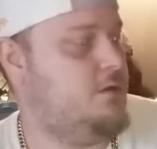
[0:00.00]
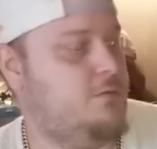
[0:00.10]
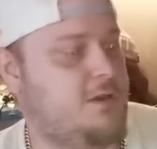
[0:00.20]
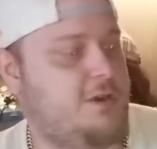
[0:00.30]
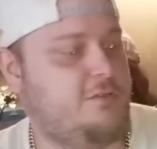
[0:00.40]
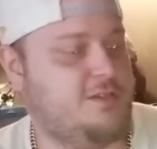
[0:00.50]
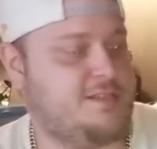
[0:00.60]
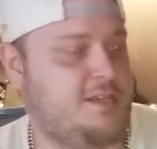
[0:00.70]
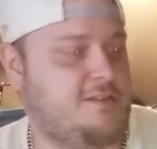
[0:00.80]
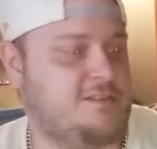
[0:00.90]
we're gonna do a
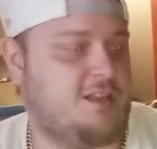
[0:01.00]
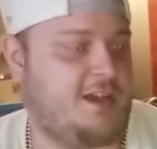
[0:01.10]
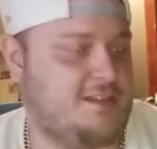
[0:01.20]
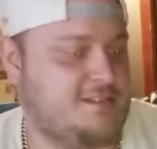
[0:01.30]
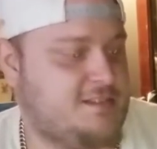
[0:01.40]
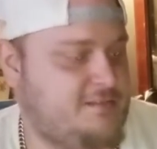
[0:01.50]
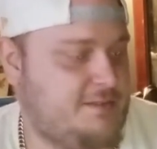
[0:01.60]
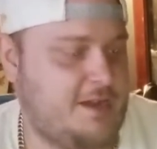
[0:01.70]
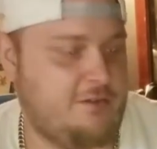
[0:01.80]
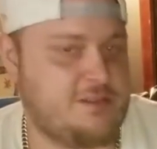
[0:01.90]
sneakers last.
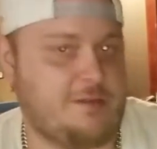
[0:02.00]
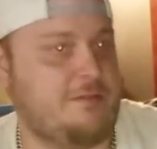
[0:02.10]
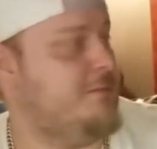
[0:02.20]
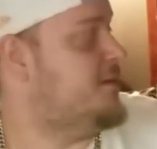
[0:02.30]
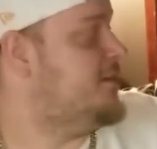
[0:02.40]
I know some of them are